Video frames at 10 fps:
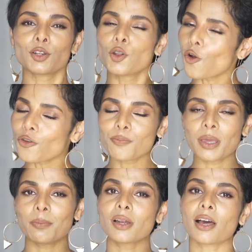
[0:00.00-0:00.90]
a lot of
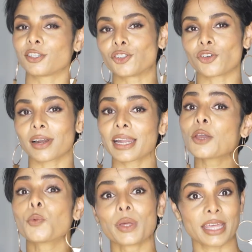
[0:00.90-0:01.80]
people are
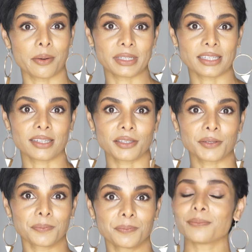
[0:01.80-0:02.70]
struggling with their
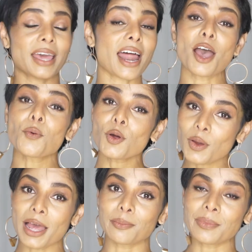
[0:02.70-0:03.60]
business, and I want
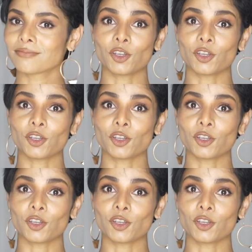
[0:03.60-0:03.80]
to help.